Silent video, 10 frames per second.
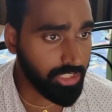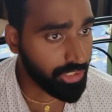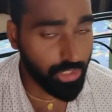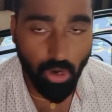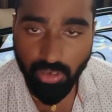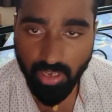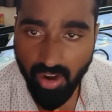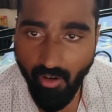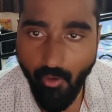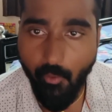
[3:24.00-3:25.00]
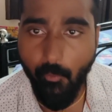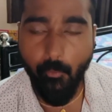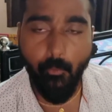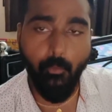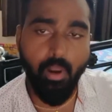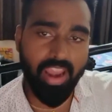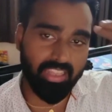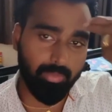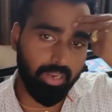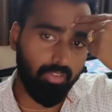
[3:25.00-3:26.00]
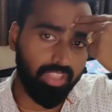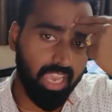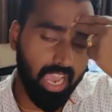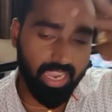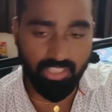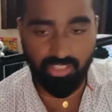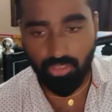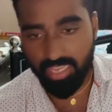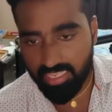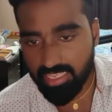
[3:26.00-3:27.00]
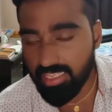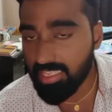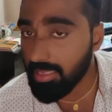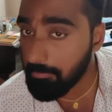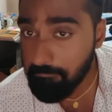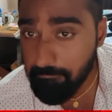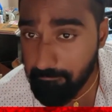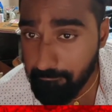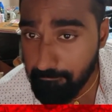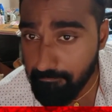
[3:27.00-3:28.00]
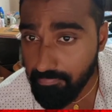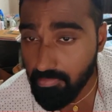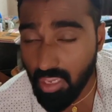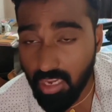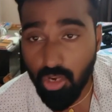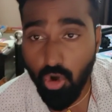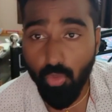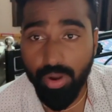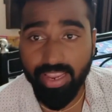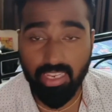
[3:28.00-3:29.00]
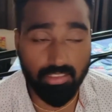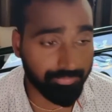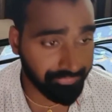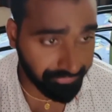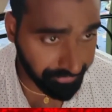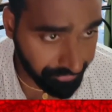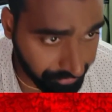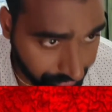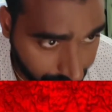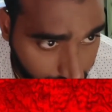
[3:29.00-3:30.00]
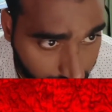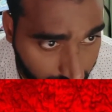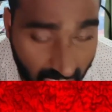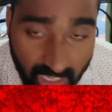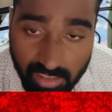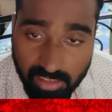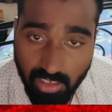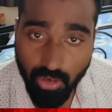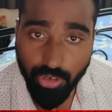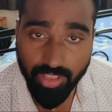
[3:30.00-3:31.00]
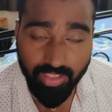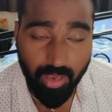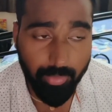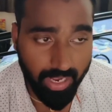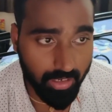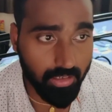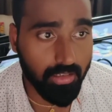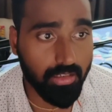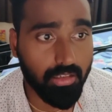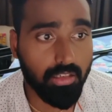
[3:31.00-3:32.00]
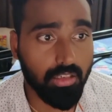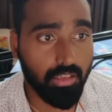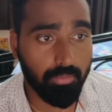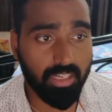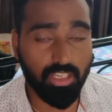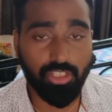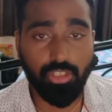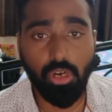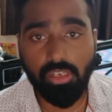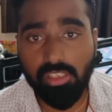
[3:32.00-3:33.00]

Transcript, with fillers: shot right in the middle of the eye. So yes, no way. Arsenal are going to get their man. But shots